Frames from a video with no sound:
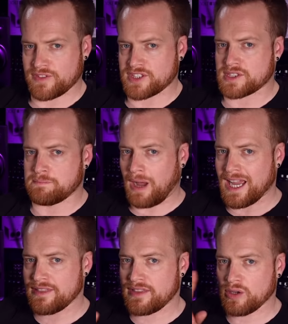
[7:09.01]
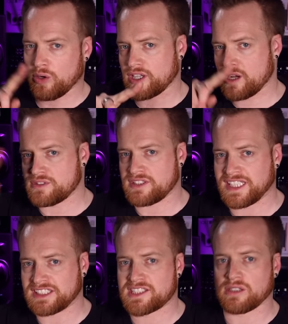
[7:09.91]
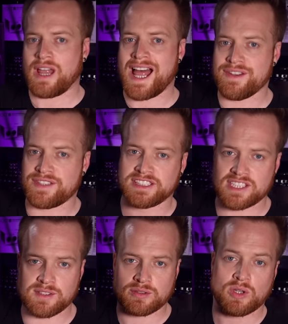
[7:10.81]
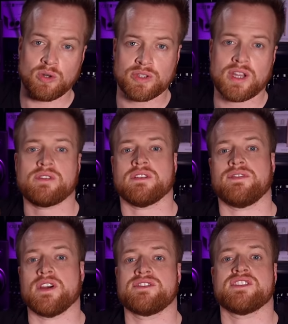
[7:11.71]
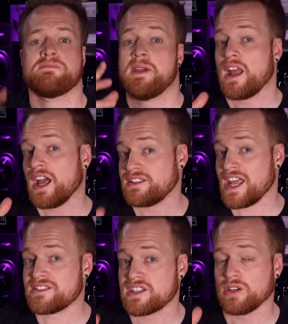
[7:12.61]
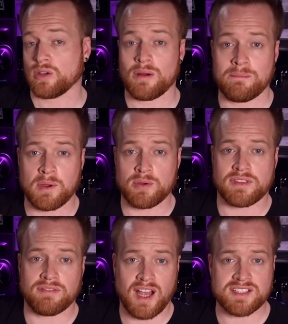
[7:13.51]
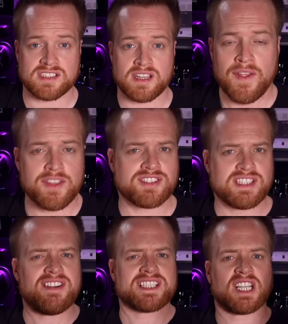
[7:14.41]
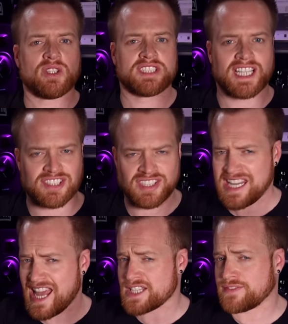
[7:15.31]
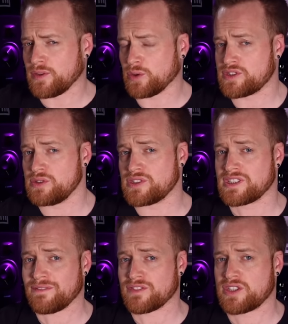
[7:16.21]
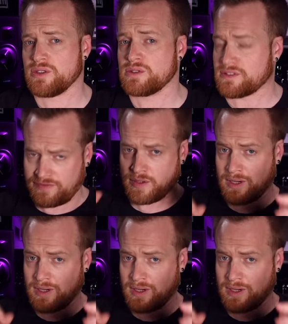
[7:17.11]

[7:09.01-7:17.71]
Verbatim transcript: Despite the audio to digital and digital to audio converters being identical on both devices, the Cirrus Logic CS4272s, for